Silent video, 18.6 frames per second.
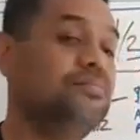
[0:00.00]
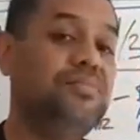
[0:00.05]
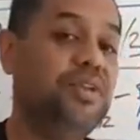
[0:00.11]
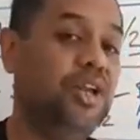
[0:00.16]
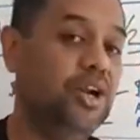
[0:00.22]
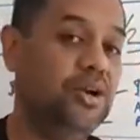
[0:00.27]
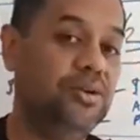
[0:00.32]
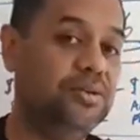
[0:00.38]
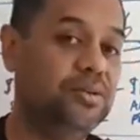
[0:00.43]

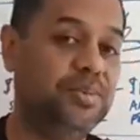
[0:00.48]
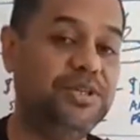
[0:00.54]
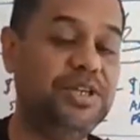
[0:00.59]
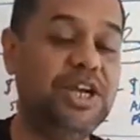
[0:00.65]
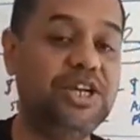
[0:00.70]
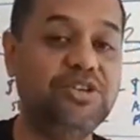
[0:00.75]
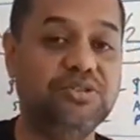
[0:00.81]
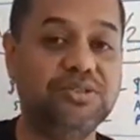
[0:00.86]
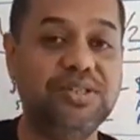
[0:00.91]
The
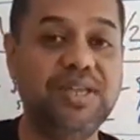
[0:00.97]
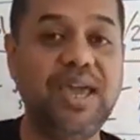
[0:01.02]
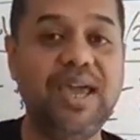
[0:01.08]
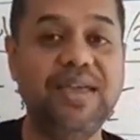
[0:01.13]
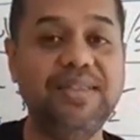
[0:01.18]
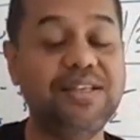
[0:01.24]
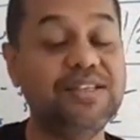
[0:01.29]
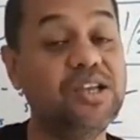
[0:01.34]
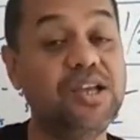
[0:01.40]
potential's
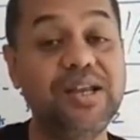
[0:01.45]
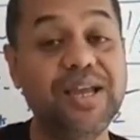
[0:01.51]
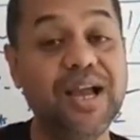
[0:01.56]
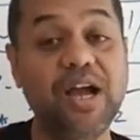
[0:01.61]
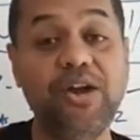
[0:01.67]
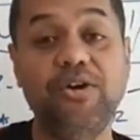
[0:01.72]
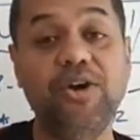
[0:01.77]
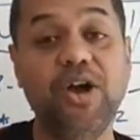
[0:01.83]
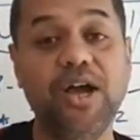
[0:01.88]
there, and that's only
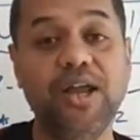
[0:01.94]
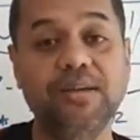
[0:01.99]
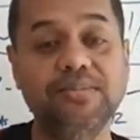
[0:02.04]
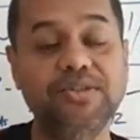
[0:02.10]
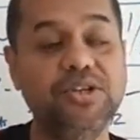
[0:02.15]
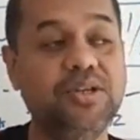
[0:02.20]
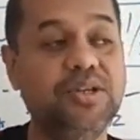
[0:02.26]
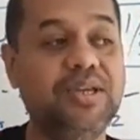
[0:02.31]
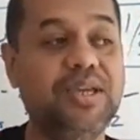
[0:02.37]
100
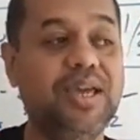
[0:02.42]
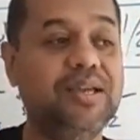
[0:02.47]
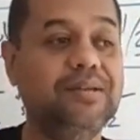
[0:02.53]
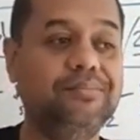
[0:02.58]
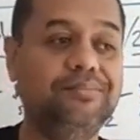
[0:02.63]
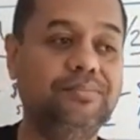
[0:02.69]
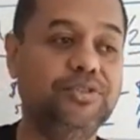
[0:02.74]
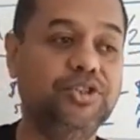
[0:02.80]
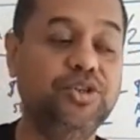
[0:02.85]
items. You could
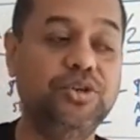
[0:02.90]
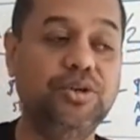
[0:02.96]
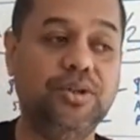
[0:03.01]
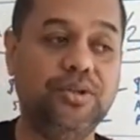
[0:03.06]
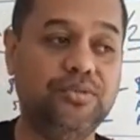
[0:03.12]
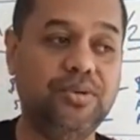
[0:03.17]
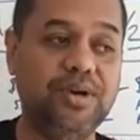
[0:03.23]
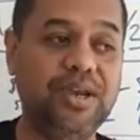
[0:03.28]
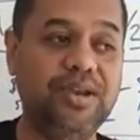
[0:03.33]
get
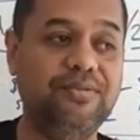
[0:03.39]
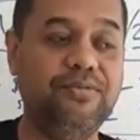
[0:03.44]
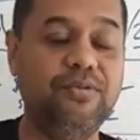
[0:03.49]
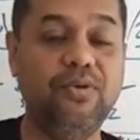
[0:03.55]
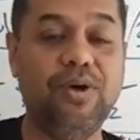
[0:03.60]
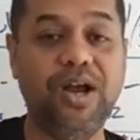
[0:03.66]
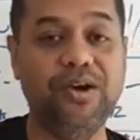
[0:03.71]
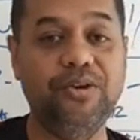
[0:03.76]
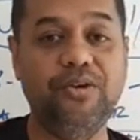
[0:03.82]
200 to 300,
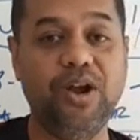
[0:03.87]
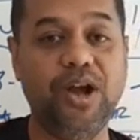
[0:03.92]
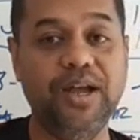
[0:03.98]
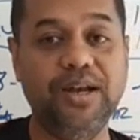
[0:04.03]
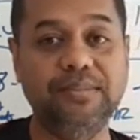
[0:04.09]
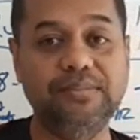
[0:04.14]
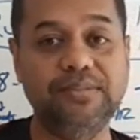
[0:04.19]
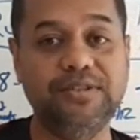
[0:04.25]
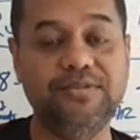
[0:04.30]
400
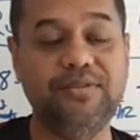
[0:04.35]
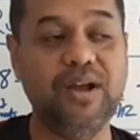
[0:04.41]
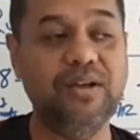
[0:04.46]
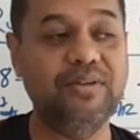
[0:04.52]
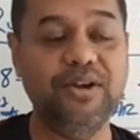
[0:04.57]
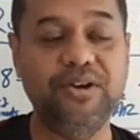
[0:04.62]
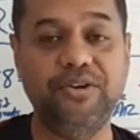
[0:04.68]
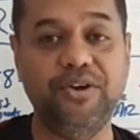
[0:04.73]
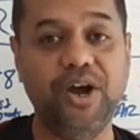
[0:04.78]
items,
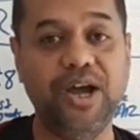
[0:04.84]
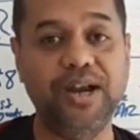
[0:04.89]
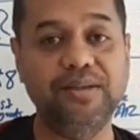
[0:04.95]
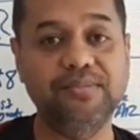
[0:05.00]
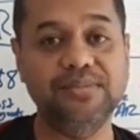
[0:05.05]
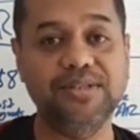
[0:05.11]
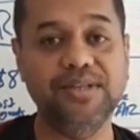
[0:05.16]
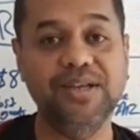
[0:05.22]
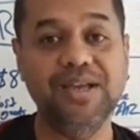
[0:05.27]
500
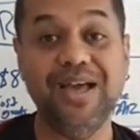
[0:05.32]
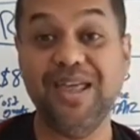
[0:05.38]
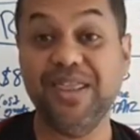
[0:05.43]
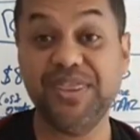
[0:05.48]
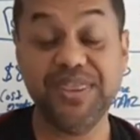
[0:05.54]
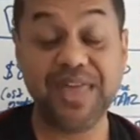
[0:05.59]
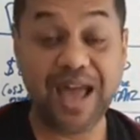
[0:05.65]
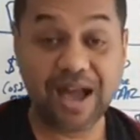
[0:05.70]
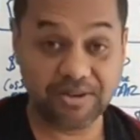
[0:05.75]
items,
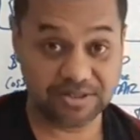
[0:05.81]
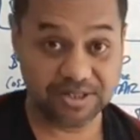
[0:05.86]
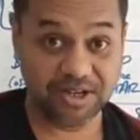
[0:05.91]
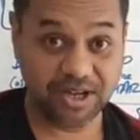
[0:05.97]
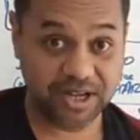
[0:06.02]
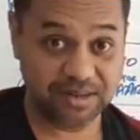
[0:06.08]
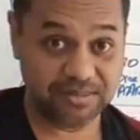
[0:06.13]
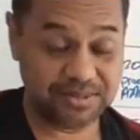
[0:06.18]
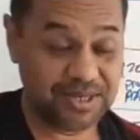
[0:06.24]
1,000
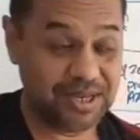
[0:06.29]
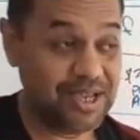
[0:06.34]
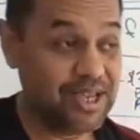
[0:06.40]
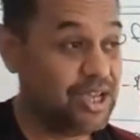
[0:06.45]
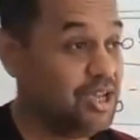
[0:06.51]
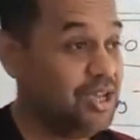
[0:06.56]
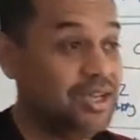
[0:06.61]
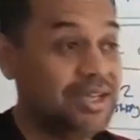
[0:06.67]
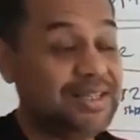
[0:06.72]
items.
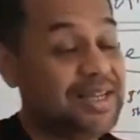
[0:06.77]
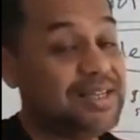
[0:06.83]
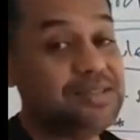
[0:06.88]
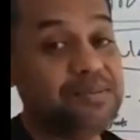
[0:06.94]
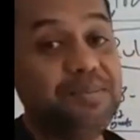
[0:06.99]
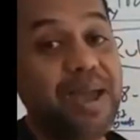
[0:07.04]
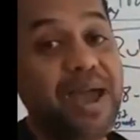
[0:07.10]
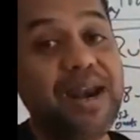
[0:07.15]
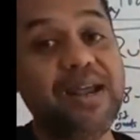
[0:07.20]

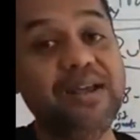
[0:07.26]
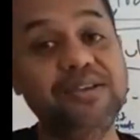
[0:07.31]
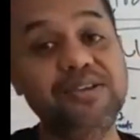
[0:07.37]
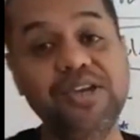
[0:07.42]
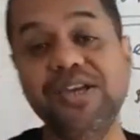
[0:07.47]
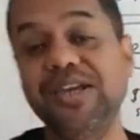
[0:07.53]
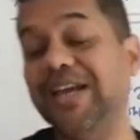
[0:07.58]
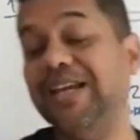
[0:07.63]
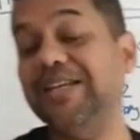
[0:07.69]
Doesn't matter.
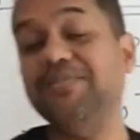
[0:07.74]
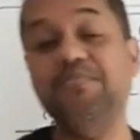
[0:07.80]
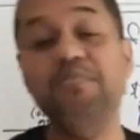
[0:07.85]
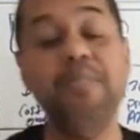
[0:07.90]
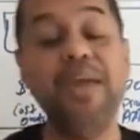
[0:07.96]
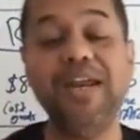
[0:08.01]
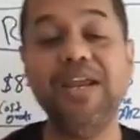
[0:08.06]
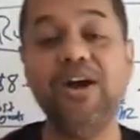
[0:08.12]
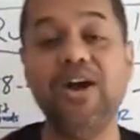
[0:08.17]
You can get as
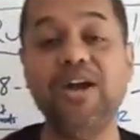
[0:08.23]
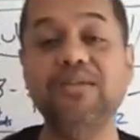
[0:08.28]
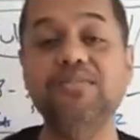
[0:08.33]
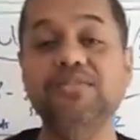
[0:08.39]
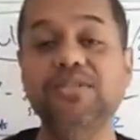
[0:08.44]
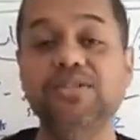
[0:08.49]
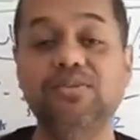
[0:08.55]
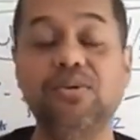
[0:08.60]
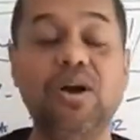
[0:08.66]
many
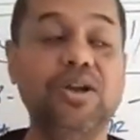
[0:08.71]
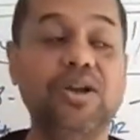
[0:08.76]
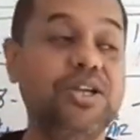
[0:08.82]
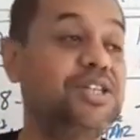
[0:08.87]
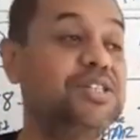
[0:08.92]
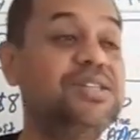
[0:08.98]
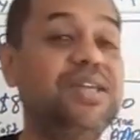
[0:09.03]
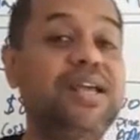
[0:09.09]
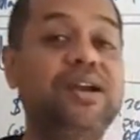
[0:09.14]
items as you want.
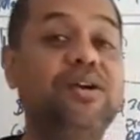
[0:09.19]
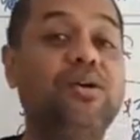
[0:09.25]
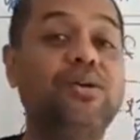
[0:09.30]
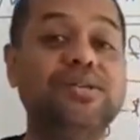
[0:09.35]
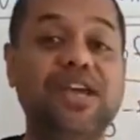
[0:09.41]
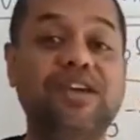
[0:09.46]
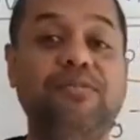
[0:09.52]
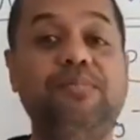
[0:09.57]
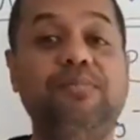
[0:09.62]
You just send it
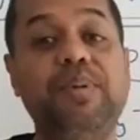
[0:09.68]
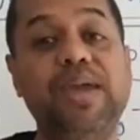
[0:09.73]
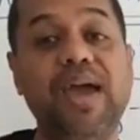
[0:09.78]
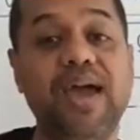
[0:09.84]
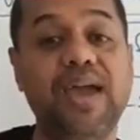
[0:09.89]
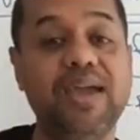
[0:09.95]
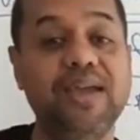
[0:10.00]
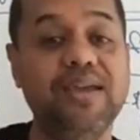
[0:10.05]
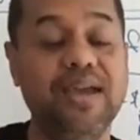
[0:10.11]
all to
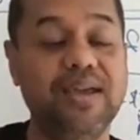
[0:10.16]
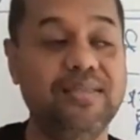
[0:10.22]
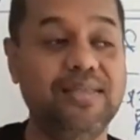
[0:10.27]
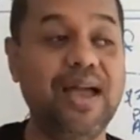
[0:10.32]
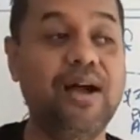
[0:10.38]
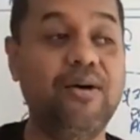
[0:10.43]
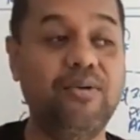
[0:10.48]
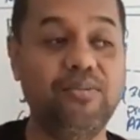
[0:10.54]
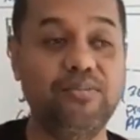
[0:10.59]
FBA, and
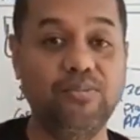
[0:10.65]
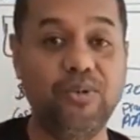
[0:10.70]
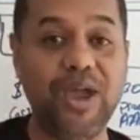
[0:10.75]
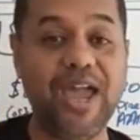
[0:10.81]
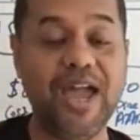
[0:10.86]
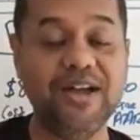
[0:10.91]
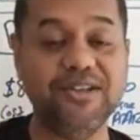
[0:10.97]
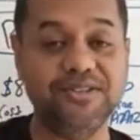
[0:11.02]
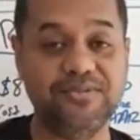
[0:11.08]
they'll
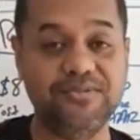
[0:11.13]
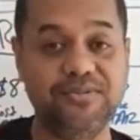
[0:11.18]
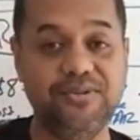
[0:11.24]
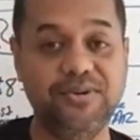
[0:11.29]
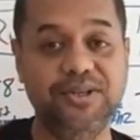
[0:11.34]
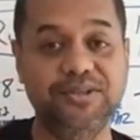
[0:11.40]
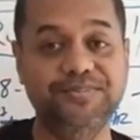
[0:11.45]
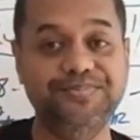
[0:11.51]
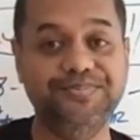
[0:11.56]
warehouse it
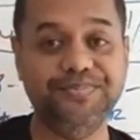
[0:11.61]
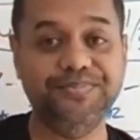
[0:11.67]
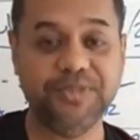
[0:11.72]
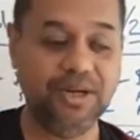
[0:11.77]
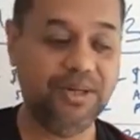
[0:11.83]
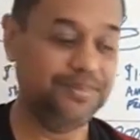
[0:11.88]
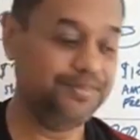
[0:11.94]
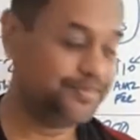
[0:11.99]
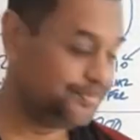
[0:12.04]
for you.
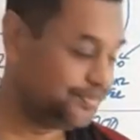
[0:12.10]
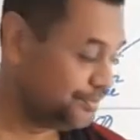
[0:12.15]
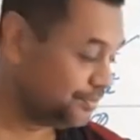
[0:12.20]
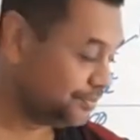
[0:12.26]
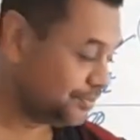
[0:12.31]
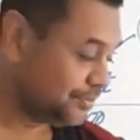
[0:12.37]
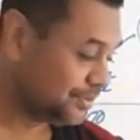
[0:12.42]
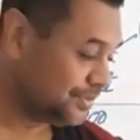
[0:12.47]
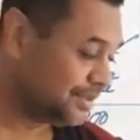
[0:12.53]
All right.
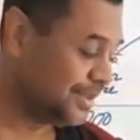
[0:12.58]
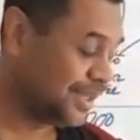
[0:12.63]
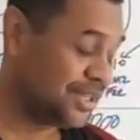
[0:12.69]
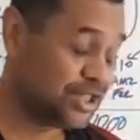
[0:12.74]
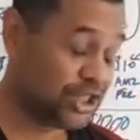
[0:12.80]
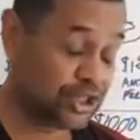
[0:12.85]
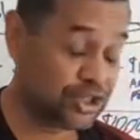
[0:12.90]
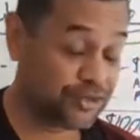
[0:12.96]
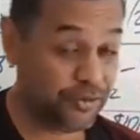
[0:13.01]

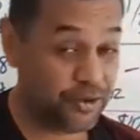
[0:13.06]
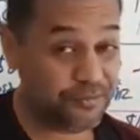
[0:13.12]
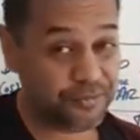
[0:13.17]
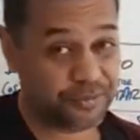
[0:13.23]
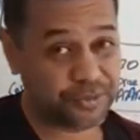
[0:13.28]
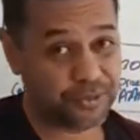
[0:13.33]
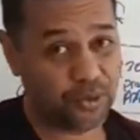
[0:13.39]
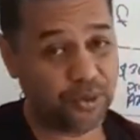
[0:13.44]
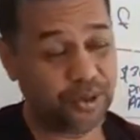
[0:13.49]
So it's food
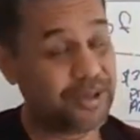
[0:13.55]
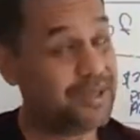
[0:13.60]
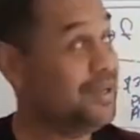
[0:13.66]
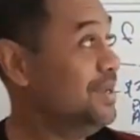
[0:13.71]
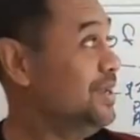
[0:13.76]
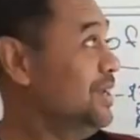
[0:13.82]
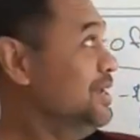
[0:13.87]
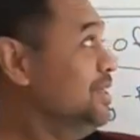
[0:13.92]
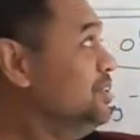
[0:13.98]
for thought.
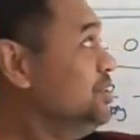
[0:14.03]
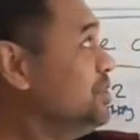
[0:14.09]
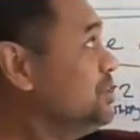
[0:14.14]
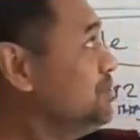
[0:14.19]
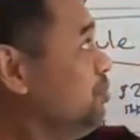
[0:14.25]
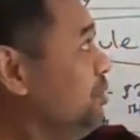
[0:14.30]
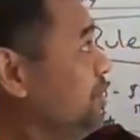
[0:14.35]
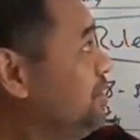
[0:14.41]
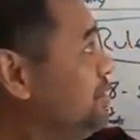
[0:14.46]

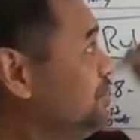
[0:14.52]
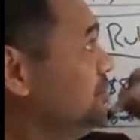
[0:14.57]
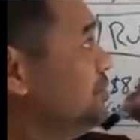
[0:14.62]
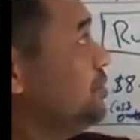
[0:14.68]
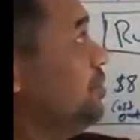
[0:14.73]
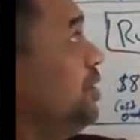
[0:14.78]
Just wanted to